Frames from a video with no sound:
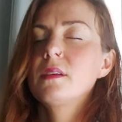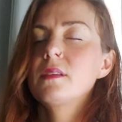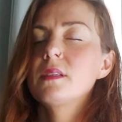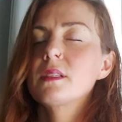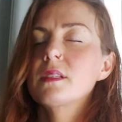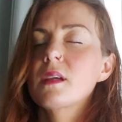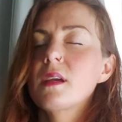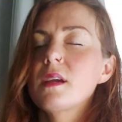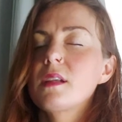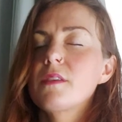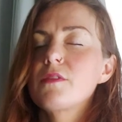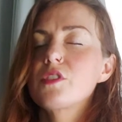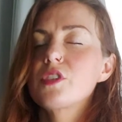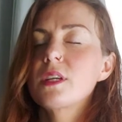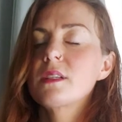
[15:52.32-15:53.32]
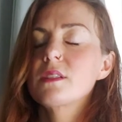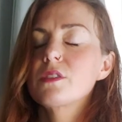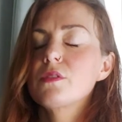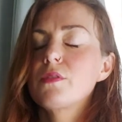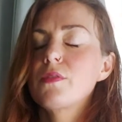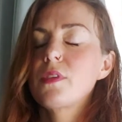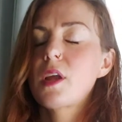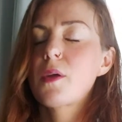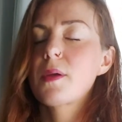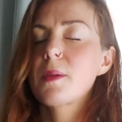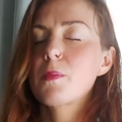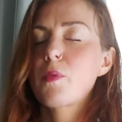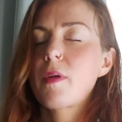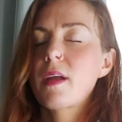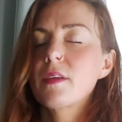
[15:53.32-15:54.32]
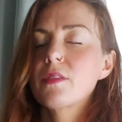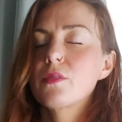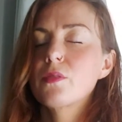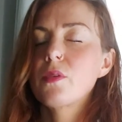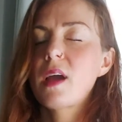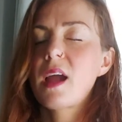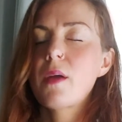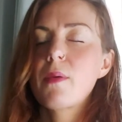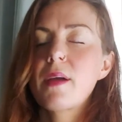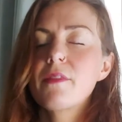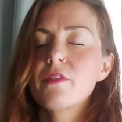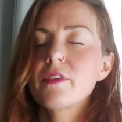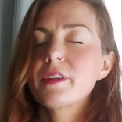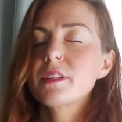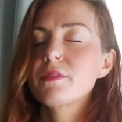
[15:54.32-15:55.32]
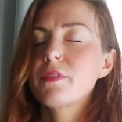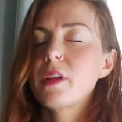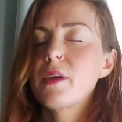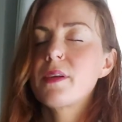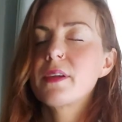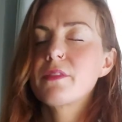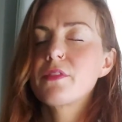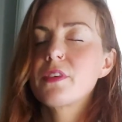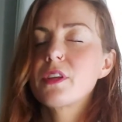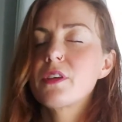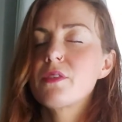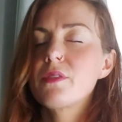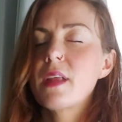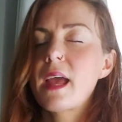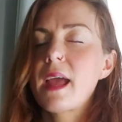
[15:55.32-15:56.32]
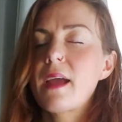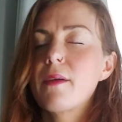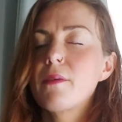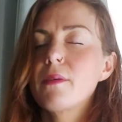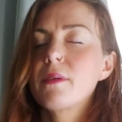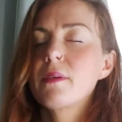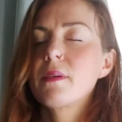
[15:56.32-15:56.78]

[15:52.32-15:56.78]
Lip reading: this kind of gentle flowing breath, or however it's flowing for you now.